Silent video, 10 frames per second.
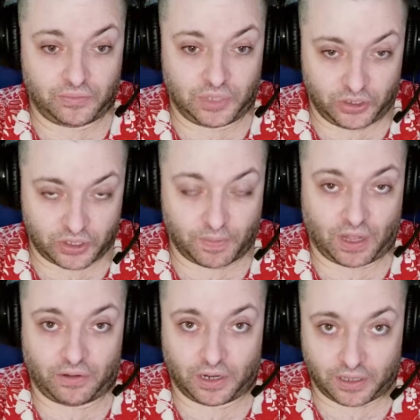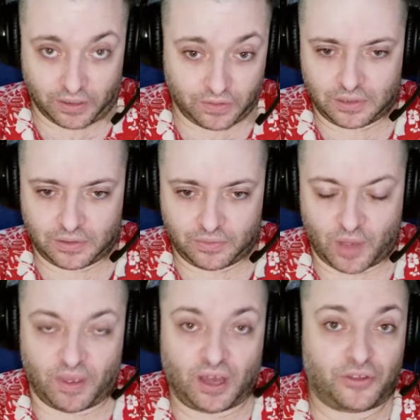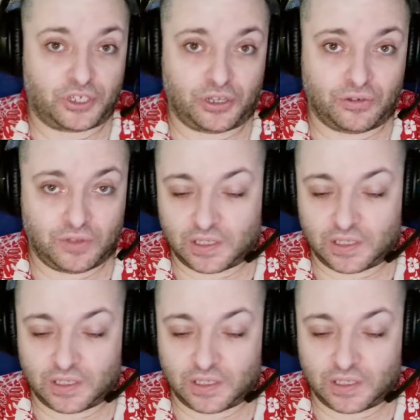There's a Balrog. Maybe other stones?